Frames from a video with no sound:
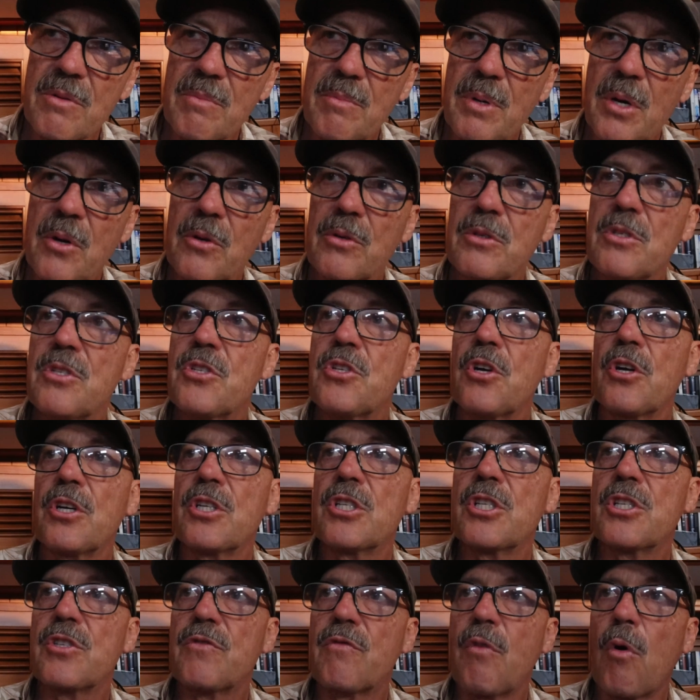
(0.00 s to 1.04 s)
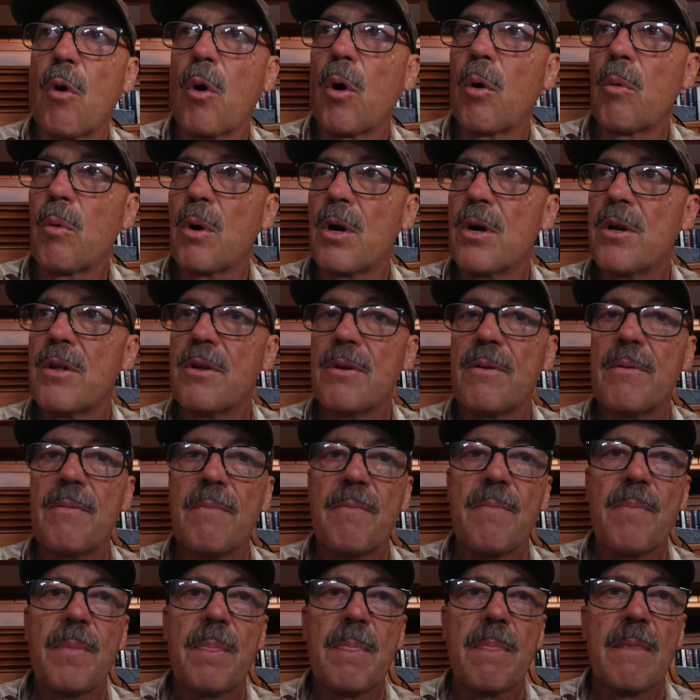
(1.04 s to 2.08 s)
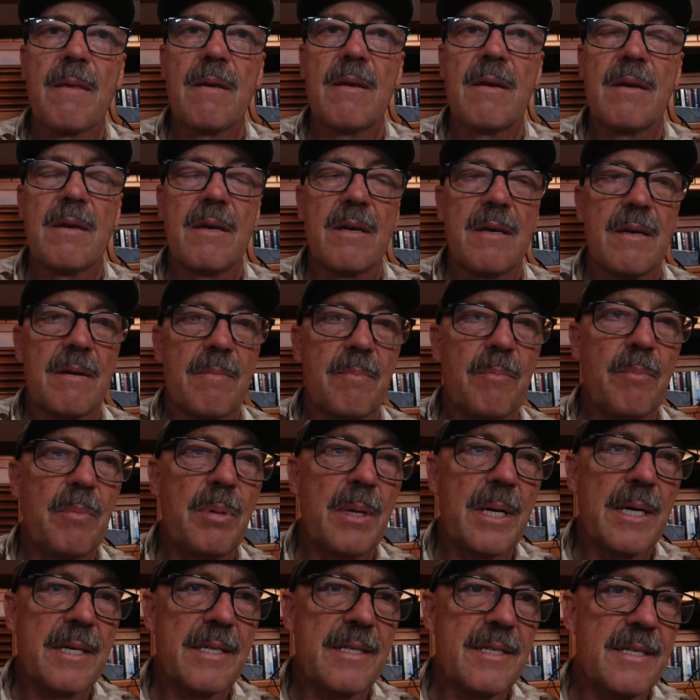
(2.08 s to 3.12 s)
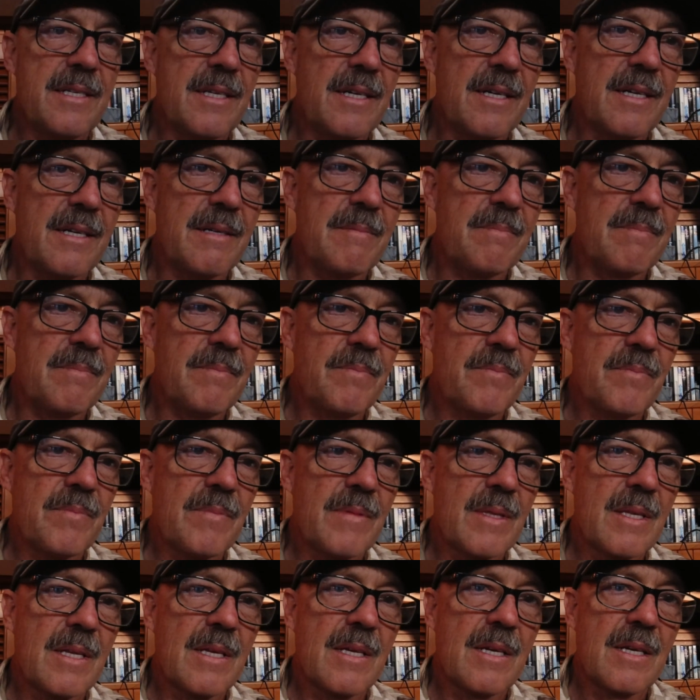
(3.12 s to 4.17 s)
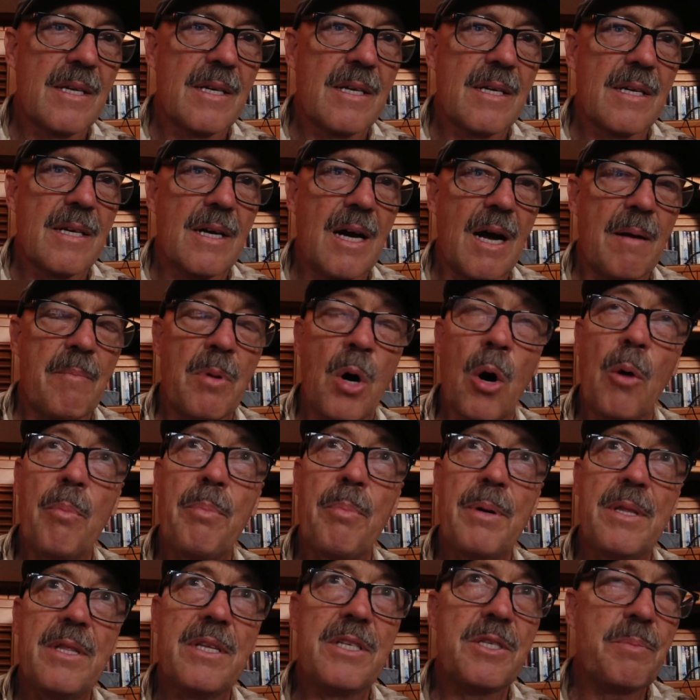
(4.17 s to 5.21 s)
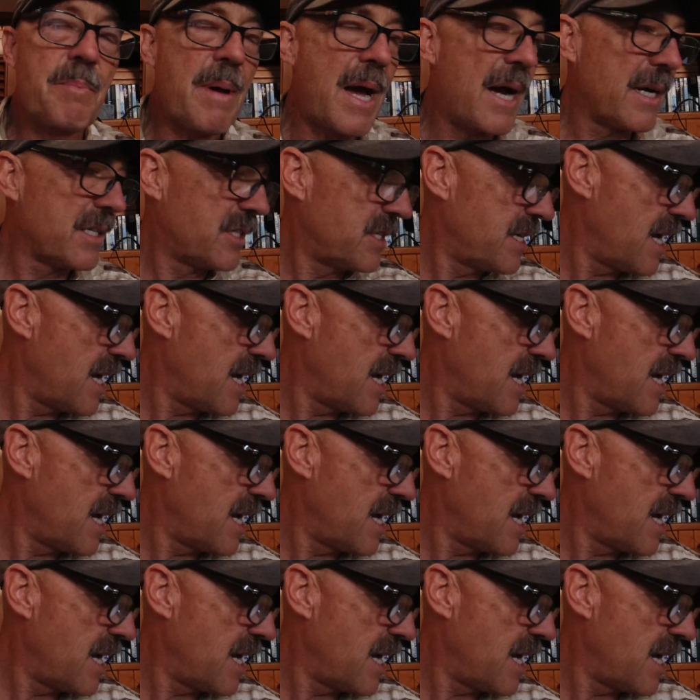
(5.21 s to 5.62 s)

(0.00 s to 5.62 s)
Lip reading: the boat surges forward. But I'm hoping this backs